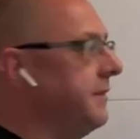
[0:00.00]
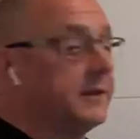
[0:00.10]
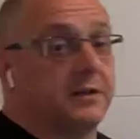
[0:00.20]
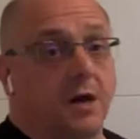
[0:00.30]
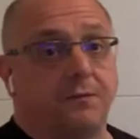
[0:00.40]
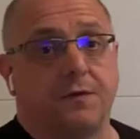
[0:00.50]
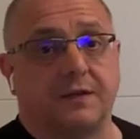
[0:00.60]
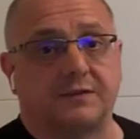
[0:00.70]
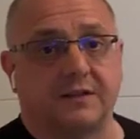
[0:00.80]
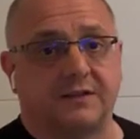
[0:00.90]
that come with the
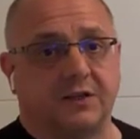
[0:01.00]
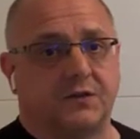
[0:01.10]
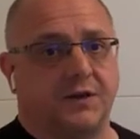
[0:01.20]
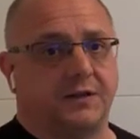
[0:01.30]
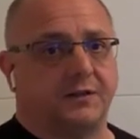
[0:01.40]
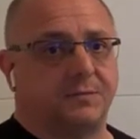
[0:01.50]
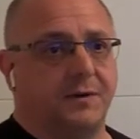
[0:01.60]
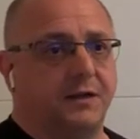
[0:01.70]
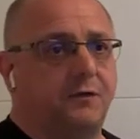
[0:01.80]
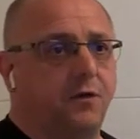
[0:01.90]
SuccessFactors
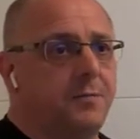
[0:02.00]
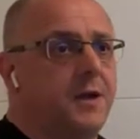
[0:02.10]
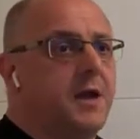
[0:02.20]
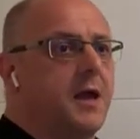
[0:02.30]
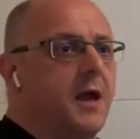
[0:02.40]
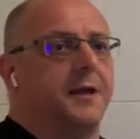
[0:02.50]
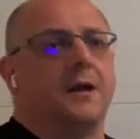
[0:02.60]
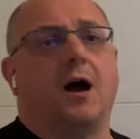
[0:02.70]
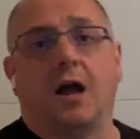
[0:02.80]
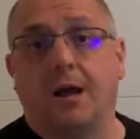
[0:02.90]
platform and
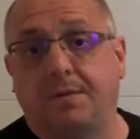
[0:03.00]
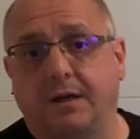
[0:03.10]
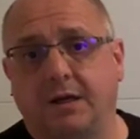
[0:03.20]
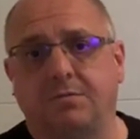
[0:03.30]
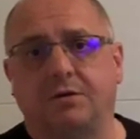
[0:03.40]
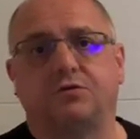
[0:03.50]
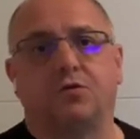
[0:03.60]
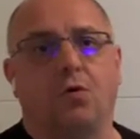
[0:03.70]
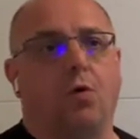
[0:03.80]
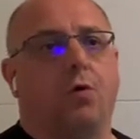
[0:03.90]
are applicable
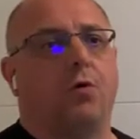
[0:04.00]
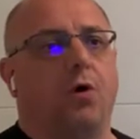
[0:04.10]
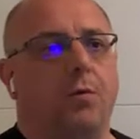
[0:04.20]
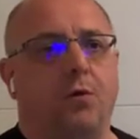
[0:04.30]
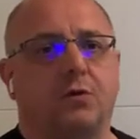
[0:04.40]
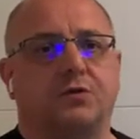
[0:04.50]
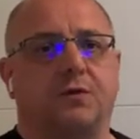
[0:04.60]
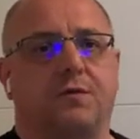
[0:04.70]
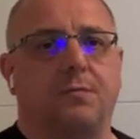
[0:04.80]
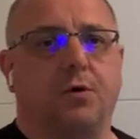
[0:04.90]
to all or most
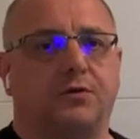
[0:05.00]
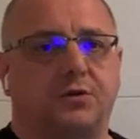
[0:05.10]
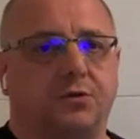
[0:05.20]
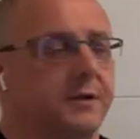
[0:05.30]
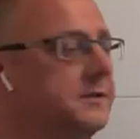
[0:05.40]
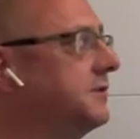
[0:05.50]
of the module in